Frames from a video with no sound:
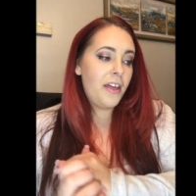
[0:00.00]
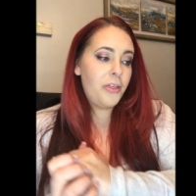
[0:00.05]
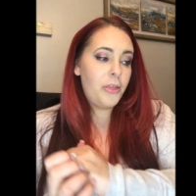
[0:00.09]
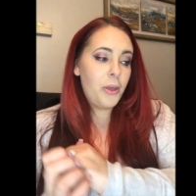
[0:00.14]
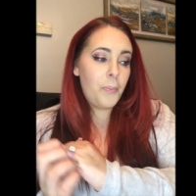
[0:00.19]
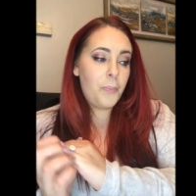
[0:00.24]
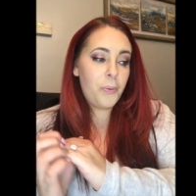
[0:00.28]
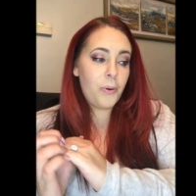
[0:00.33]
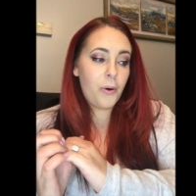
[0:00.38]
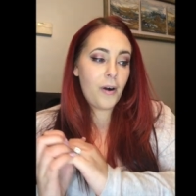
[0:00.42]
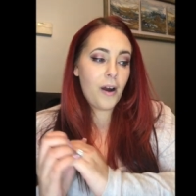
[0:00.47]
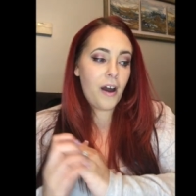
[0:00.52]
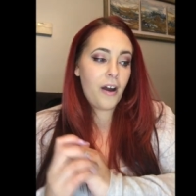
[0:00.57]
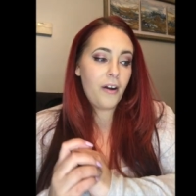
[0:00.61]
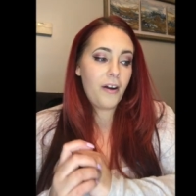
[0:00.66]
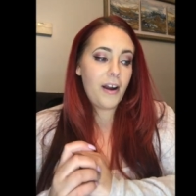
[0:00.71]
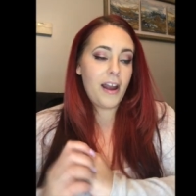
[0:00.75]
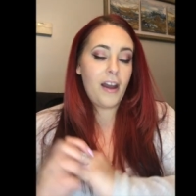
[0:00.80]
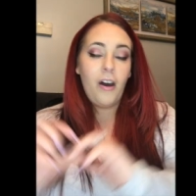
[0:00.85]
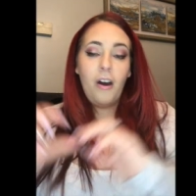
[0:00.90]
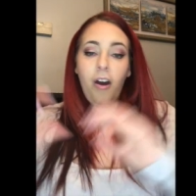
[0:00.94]
The all
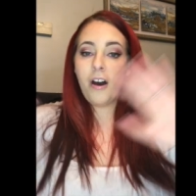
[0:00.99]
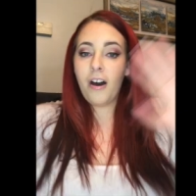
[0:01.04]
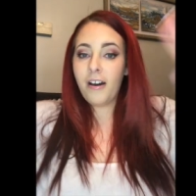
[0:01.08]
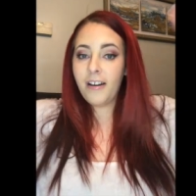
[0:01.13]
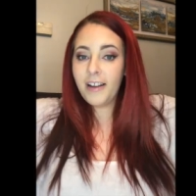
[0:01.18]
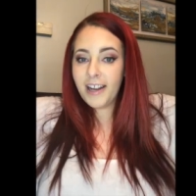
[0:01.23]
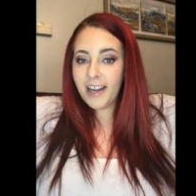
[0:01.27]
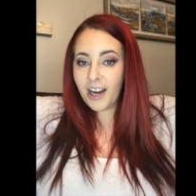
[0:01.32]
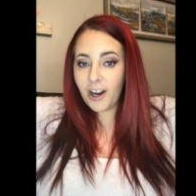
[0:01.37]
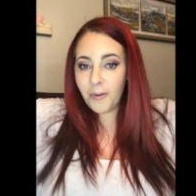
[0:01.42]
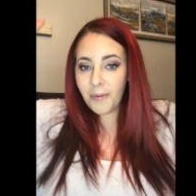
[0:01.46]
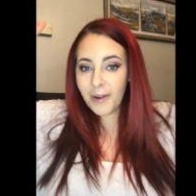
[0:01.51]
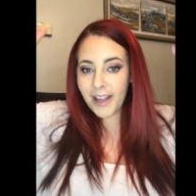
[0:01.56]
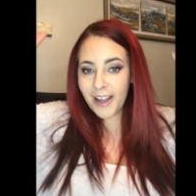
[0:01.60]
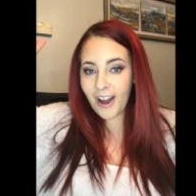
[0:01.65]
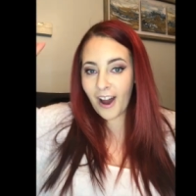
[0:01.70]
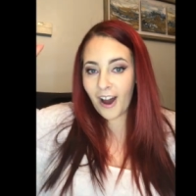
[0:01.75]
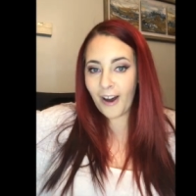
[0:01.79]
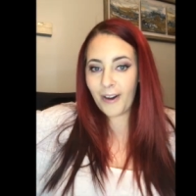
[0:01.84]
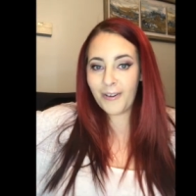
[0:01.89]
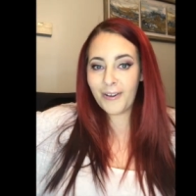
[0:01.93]
right, oh, here we
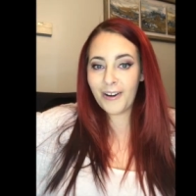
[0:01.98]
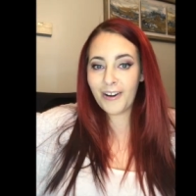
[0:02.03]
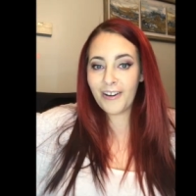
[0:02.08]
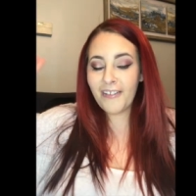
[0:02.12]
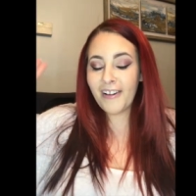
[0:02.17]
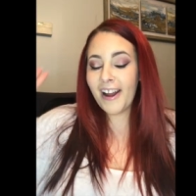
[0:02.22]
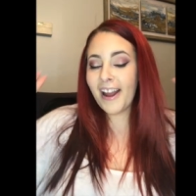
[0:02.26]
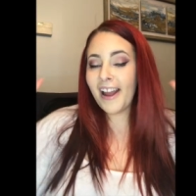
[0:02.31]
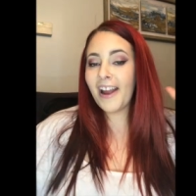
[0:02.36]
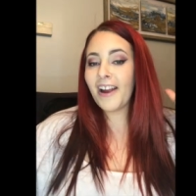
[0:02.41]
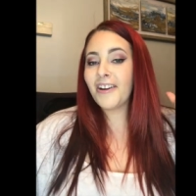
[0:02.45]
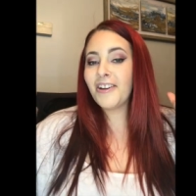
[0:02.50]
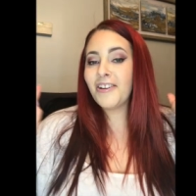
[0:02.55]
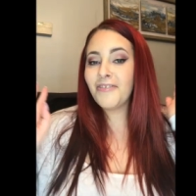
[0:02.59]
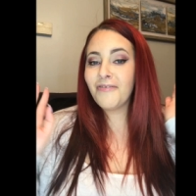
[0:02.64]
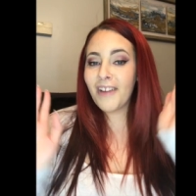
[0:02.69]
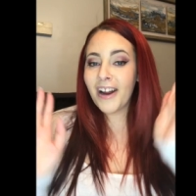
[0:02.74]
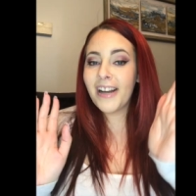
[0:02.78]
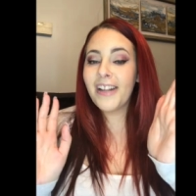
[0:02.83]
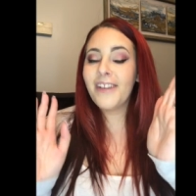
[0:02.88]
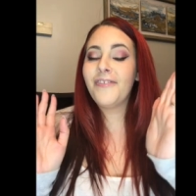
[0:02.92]
go. All right, are
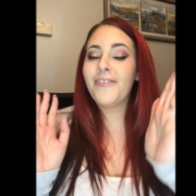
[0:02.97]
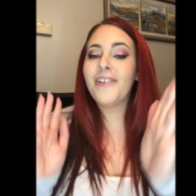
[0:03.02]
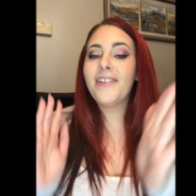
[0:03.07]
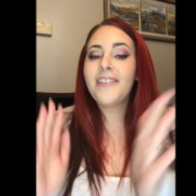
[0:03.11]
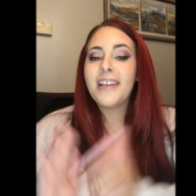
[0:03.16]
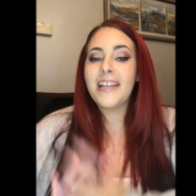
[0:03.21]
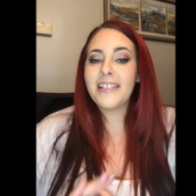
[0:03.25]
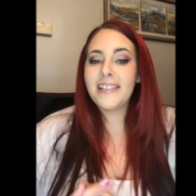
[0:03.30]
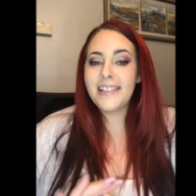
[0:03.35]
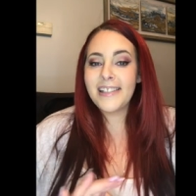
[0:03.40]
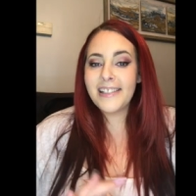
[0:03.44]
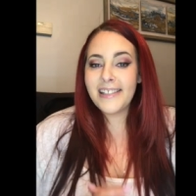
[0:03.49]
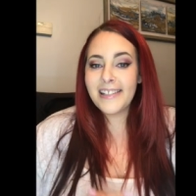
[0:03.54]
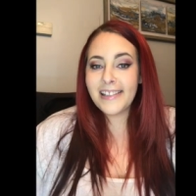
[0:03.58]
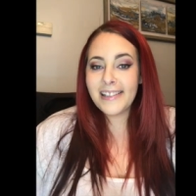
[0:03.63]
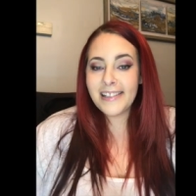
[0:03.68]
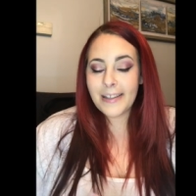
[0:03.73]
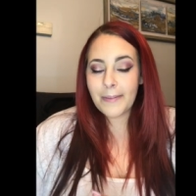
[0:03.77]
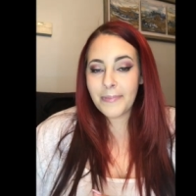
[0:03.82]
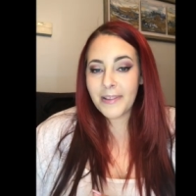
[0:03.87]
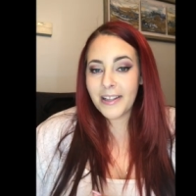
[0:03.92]
you ready for this? This
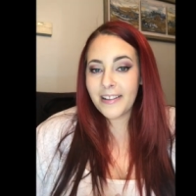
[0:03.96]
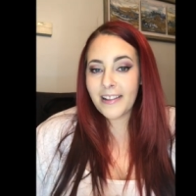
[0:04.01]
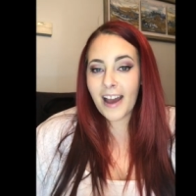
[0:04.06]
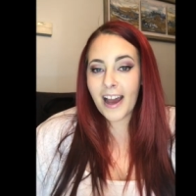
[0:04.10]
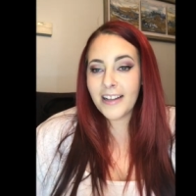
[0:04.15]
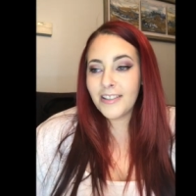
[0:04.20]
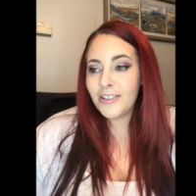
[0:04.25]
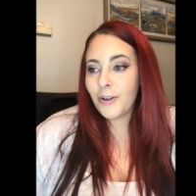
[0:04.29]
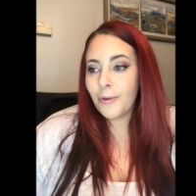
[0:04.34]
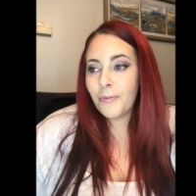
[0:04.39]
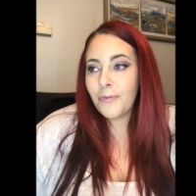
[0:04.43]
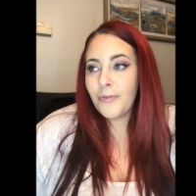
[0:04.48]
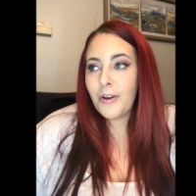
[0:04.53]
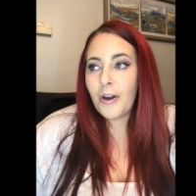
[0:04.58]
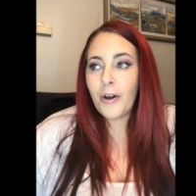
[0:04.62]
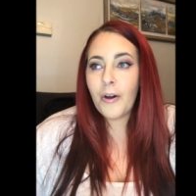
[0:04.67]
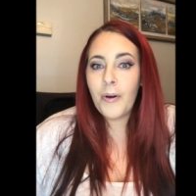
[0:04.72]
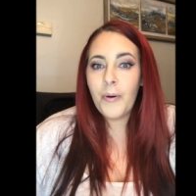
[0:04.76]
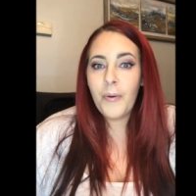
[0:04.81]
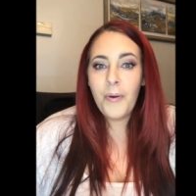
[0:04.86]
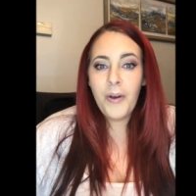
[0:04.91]
is something that I don't
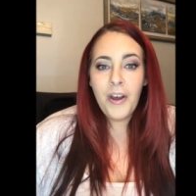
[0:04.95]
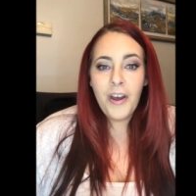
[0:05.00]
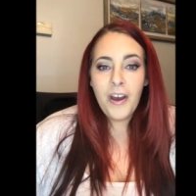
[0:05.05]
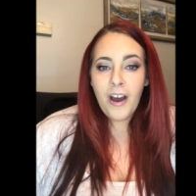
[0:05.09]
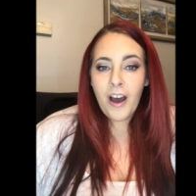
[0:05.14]
know